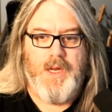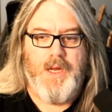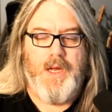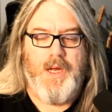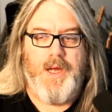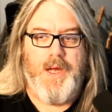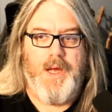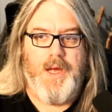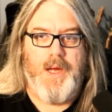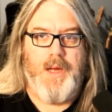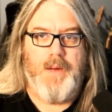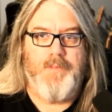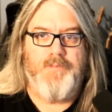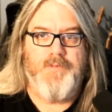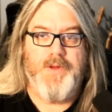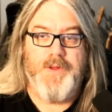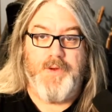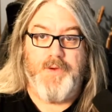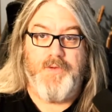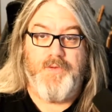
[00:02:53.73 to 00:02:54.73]
um,
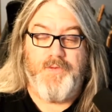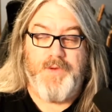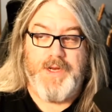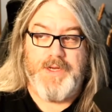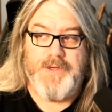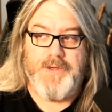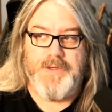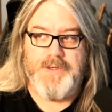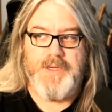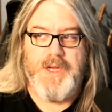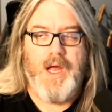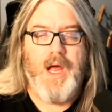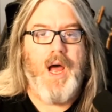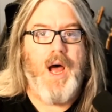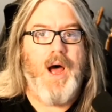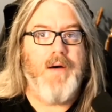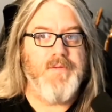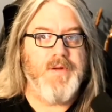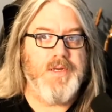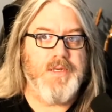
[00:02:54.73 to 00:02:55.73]
for those features. Now
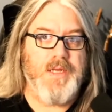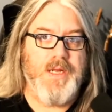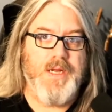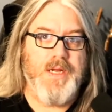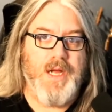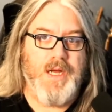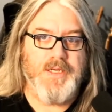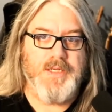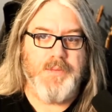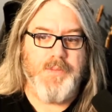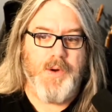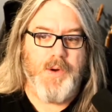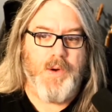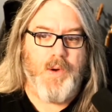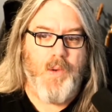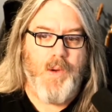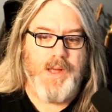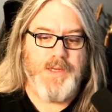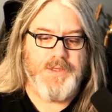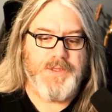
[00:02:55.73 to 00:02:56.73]
obviously customer
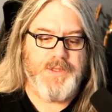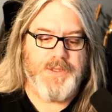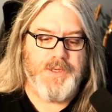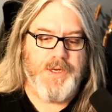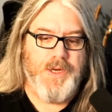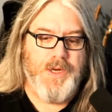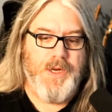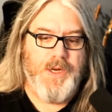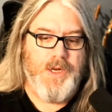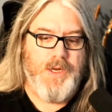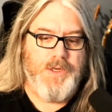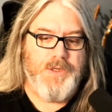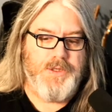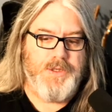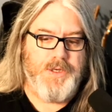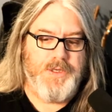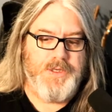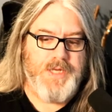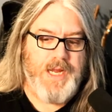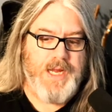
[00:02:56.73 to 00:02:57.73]
requests
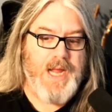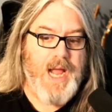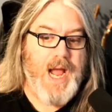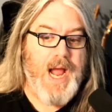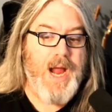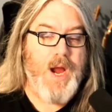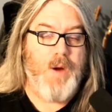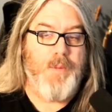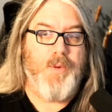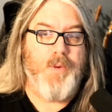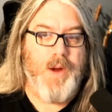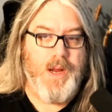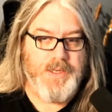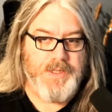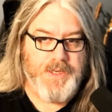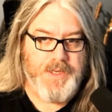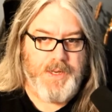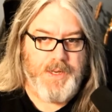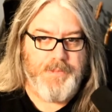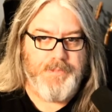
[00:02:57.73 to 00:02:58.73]
should take higher
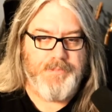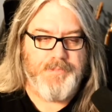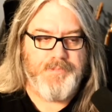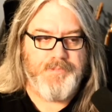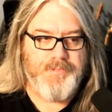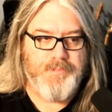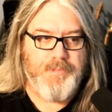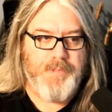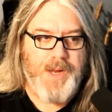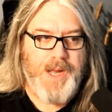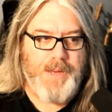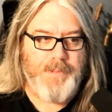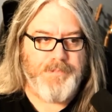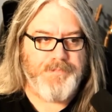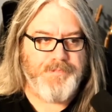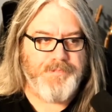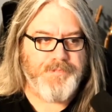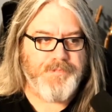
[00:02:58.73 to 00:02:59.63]
precedent, but